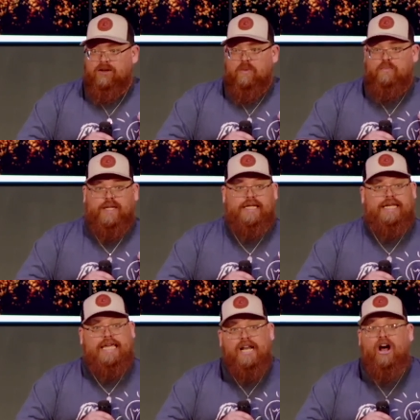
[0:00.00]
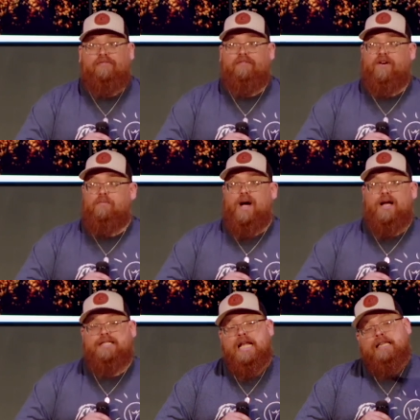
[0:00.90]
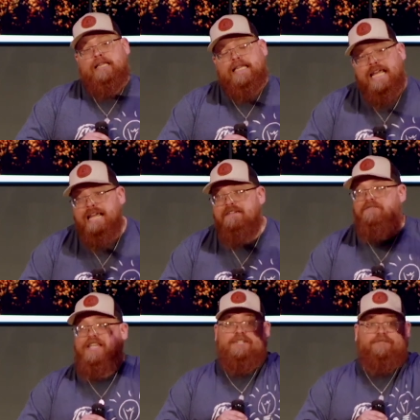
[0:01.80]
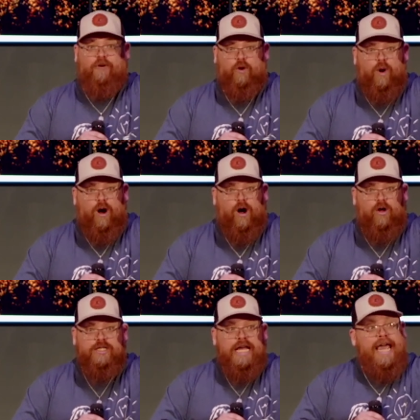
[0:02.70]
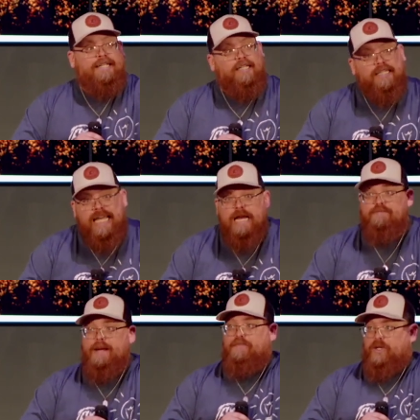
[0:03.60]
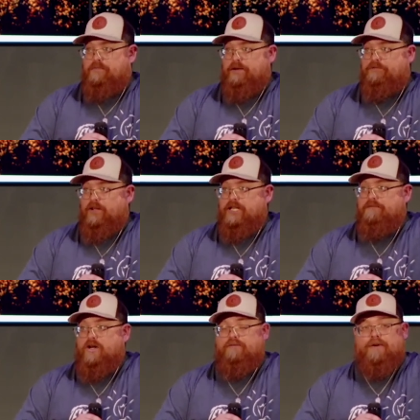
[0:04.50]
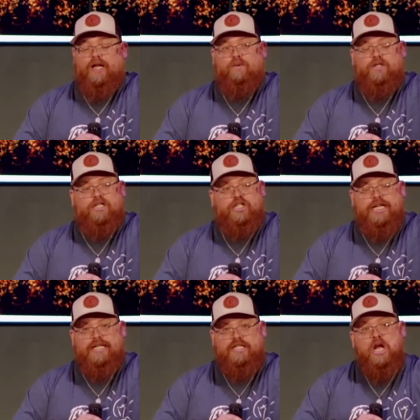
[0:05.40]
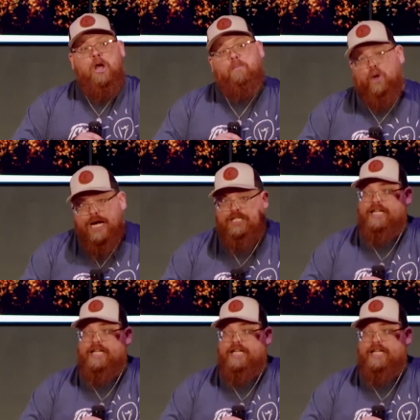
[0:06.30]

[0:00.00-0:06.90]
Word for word: But to get off of our butts, leave these four walls, and to lead people to be fully devoted followers of Jesus, preaching